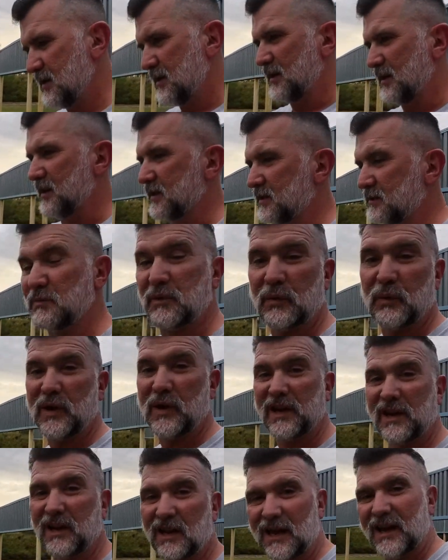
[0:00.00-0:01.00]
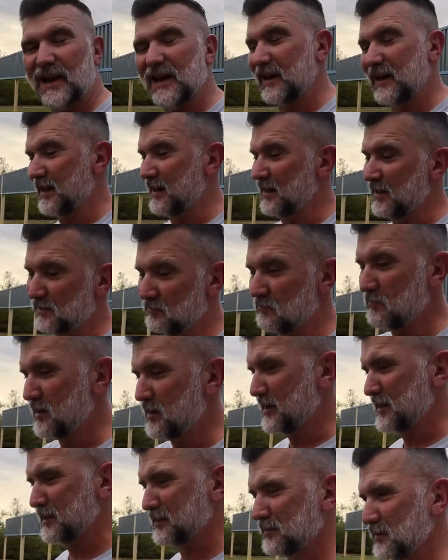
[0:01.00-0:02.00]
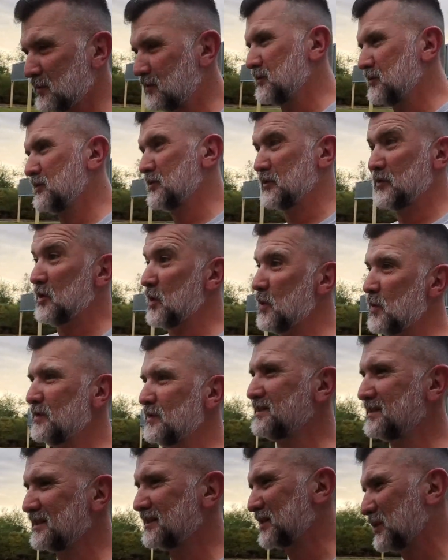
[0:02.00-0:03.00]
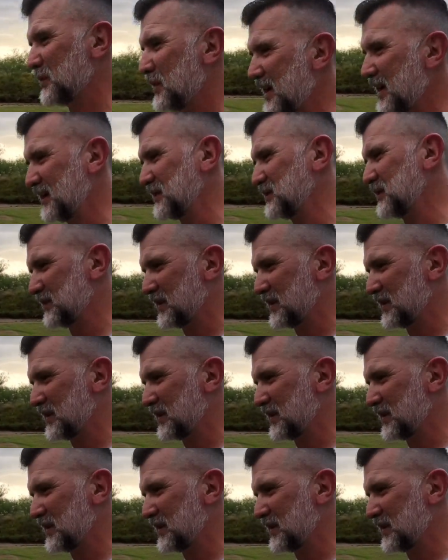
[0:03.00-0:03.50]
It's been raining a lot and it's muddy, so no one's at the range.